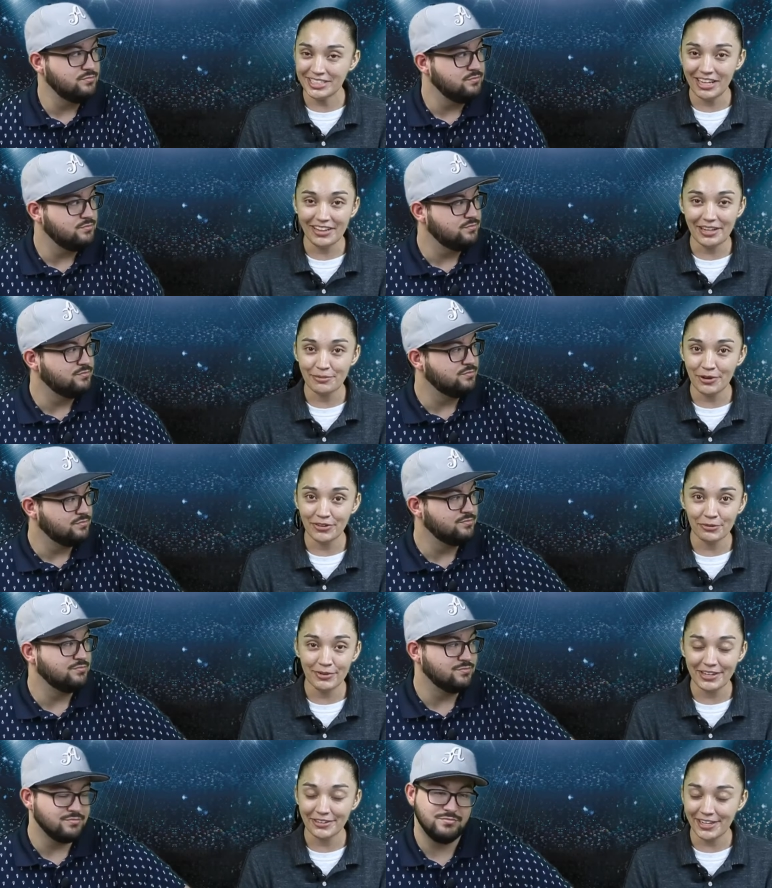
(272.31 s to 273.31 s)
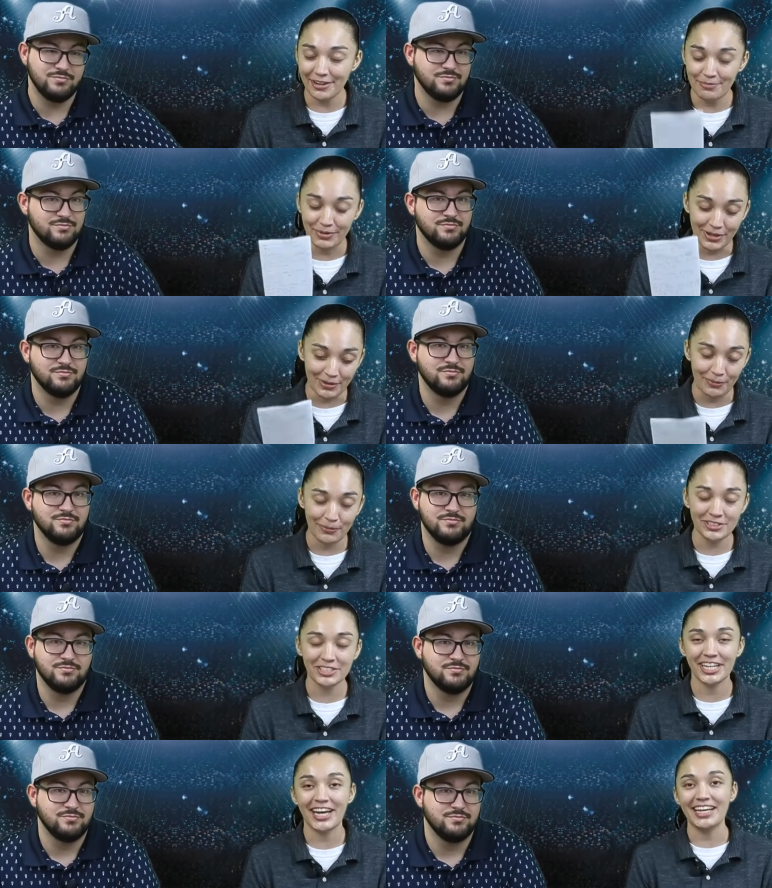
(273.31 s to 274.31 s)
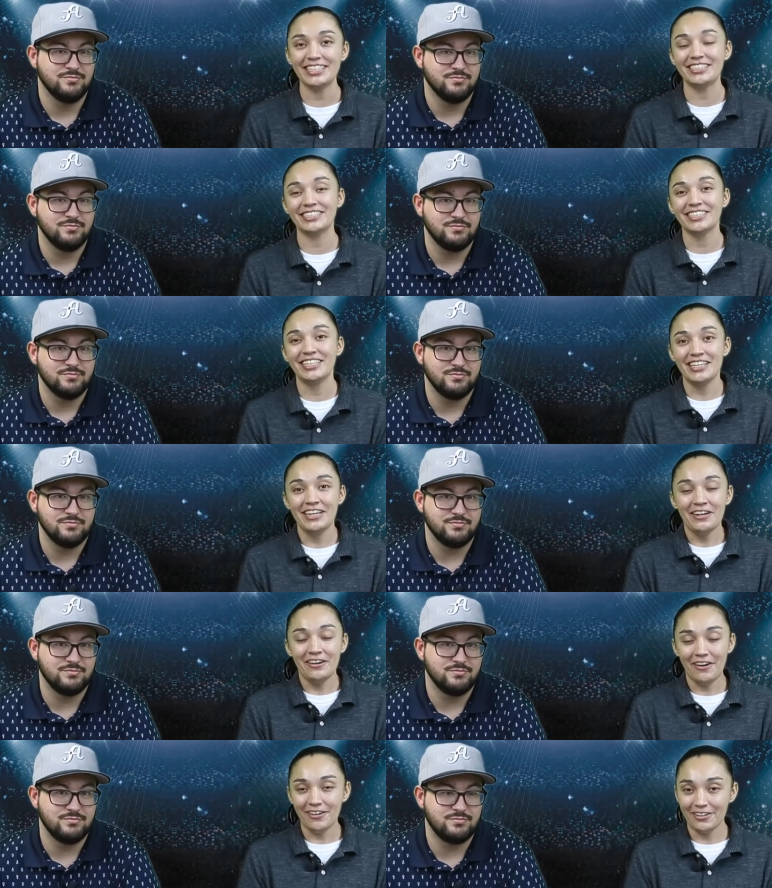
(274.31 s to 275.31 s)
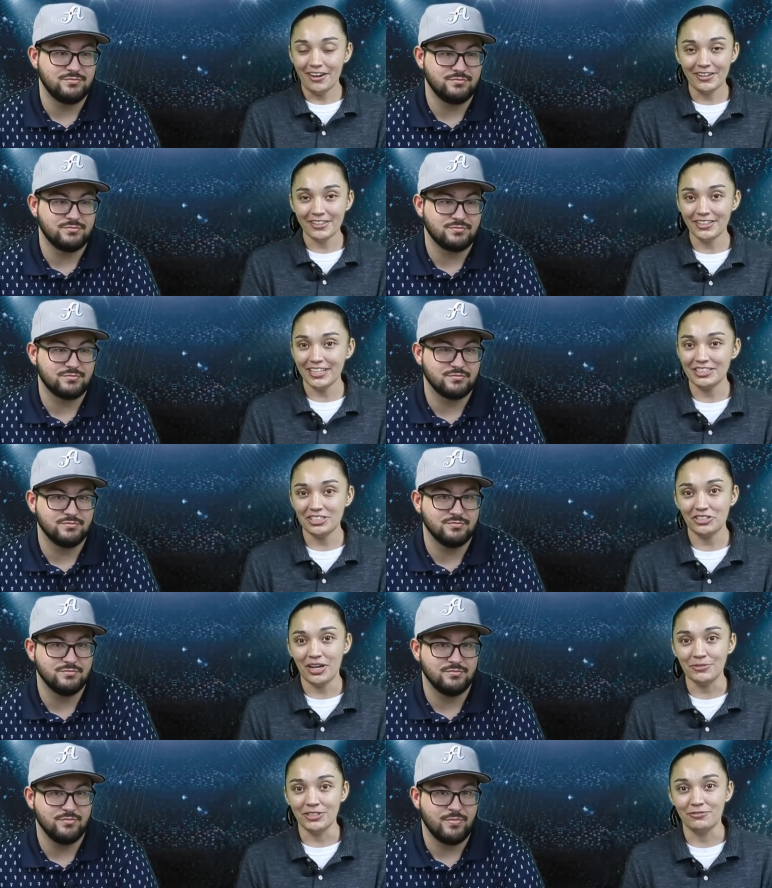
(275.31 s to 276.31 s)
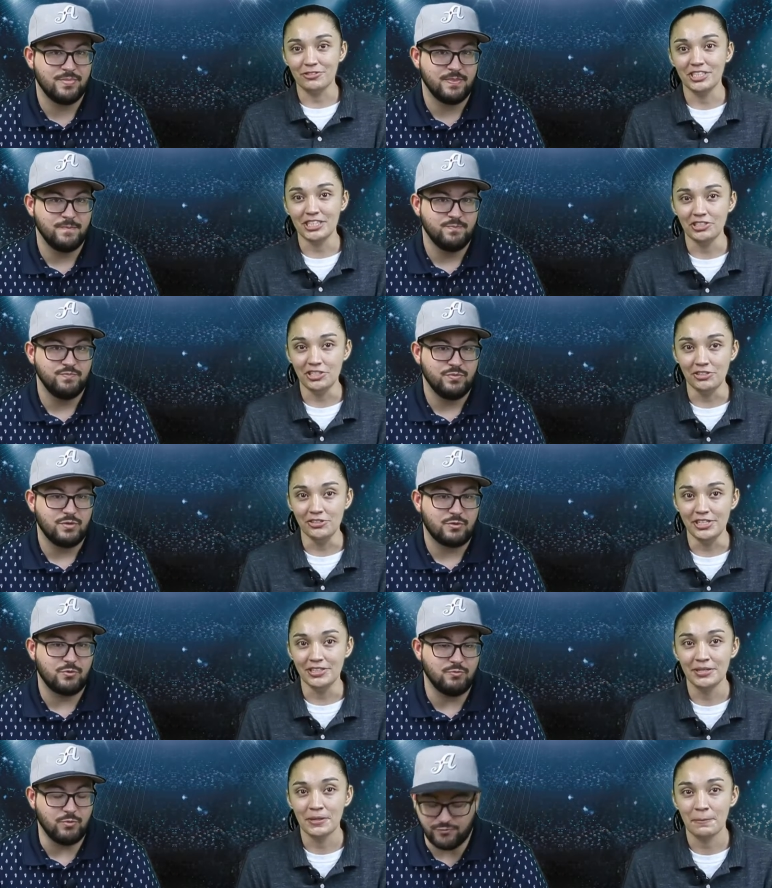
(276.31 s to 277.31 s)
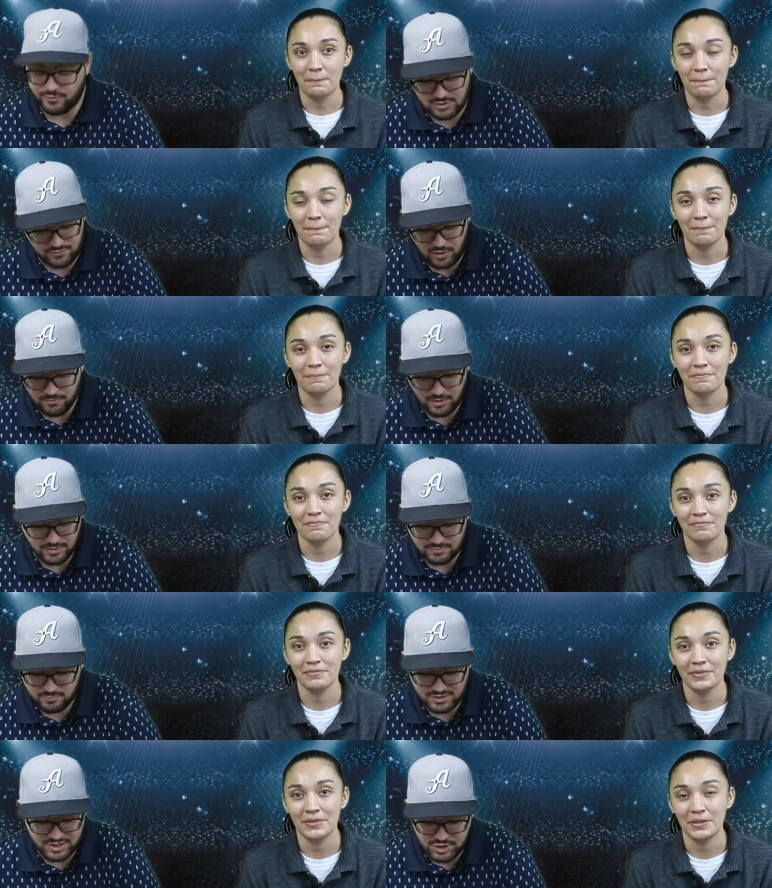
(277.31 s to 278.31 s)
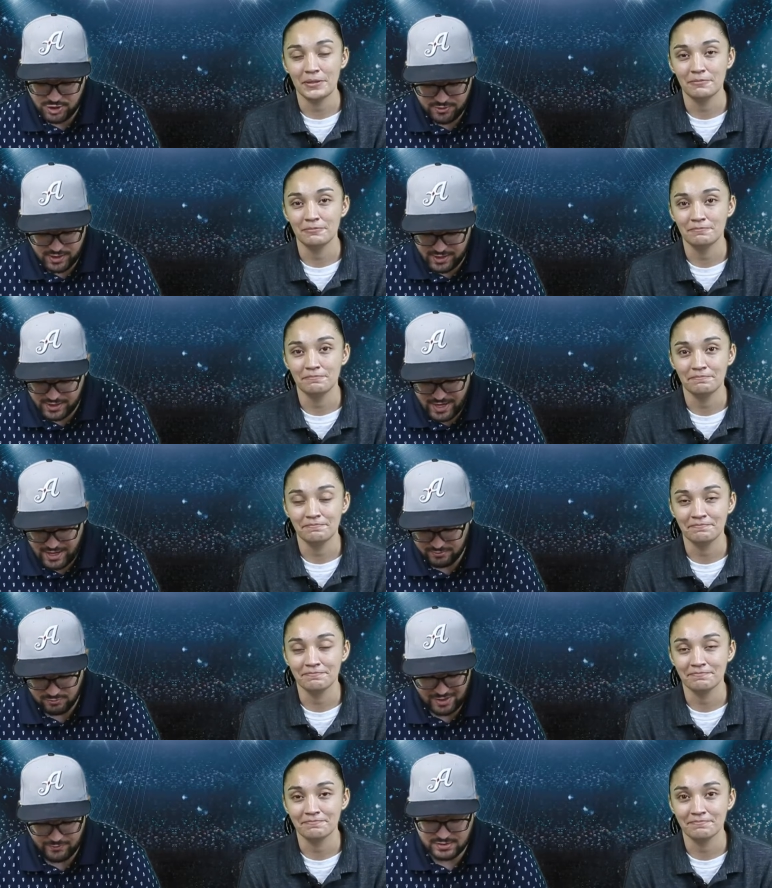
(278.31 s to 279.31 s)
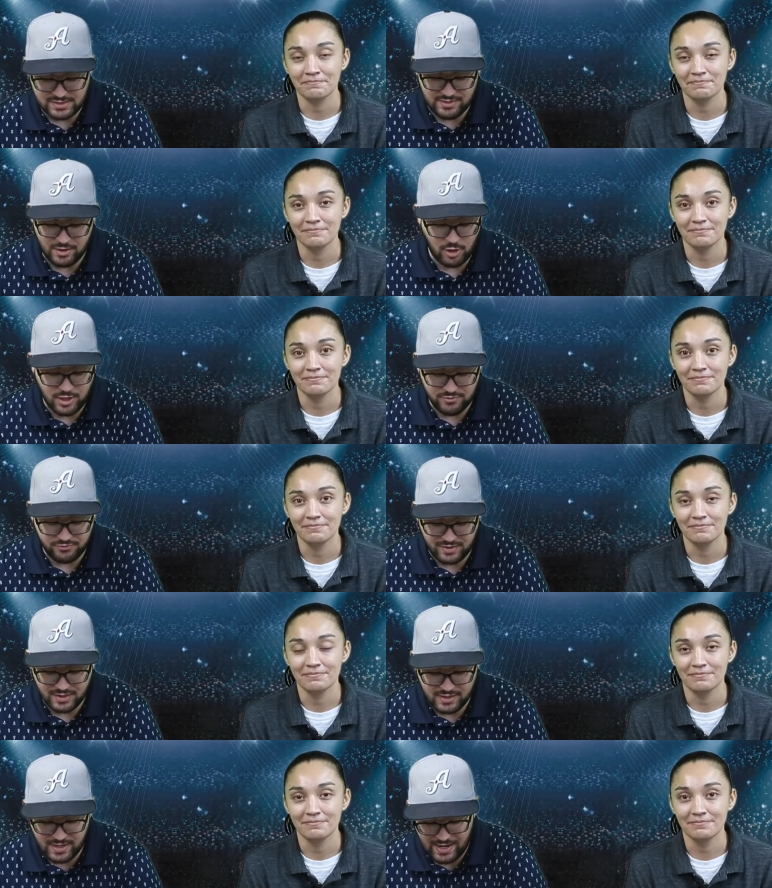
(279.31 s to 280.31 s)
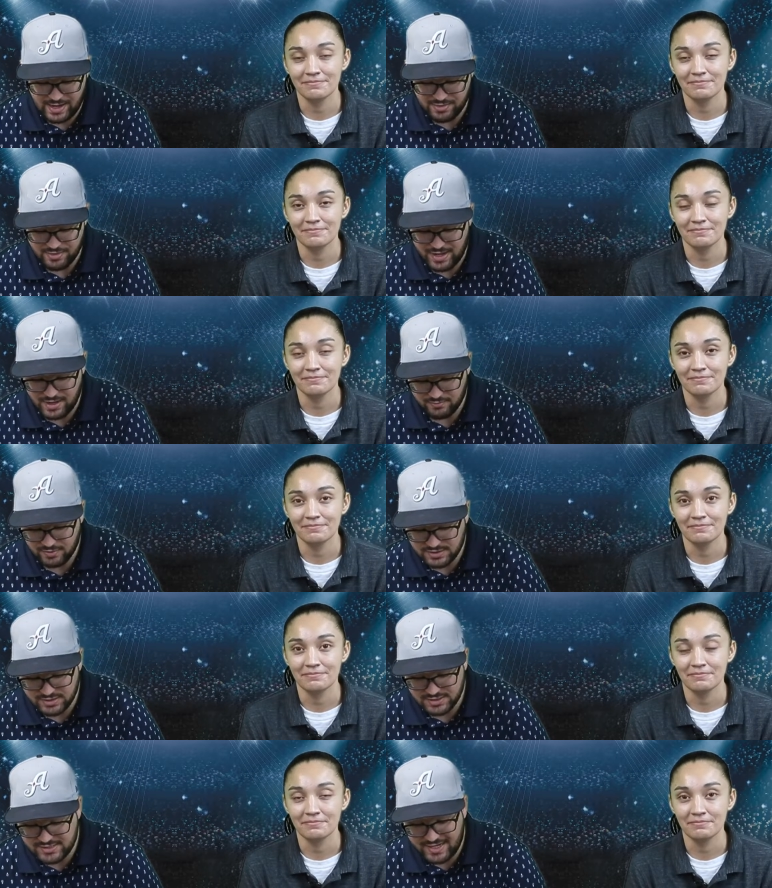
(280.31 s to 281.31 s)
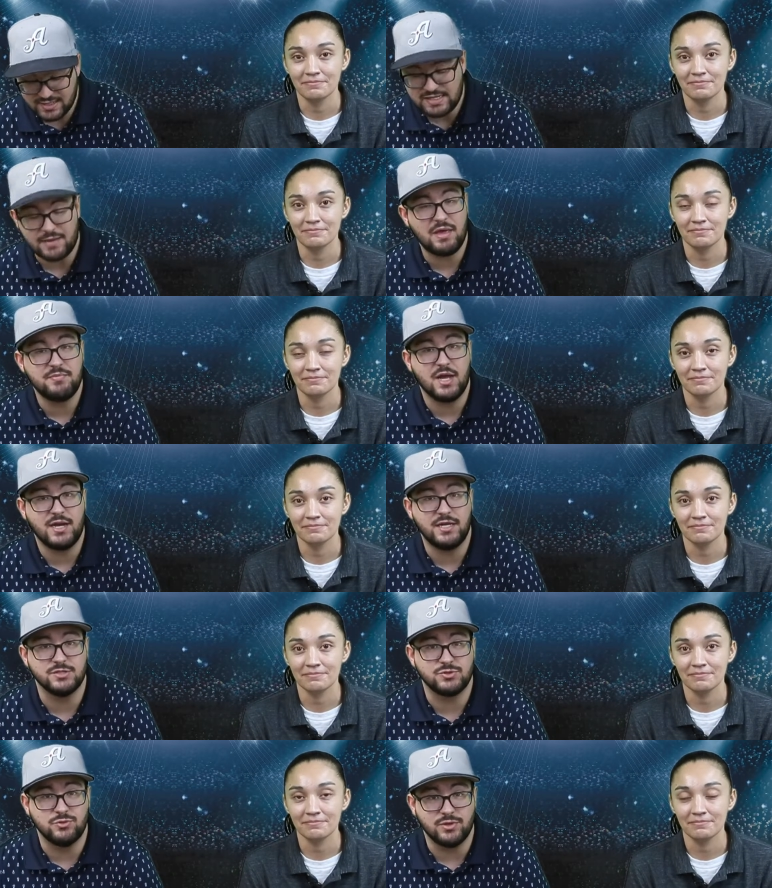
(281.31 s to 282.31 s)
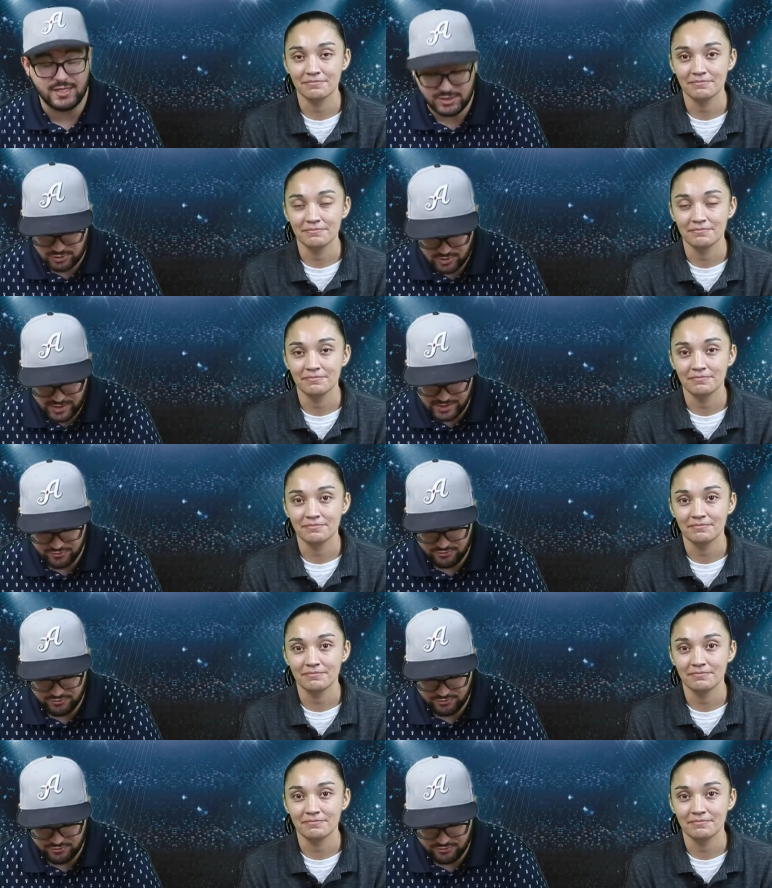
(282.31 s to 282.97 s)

Speaker 1: sound like a broken record here, but which guys are, are going to get the job done for CG Union?
Speaker 2: Well, first of all, uh, CG Union, again, like we said, they're undefeated, and they it's the second time they've done it in school history and the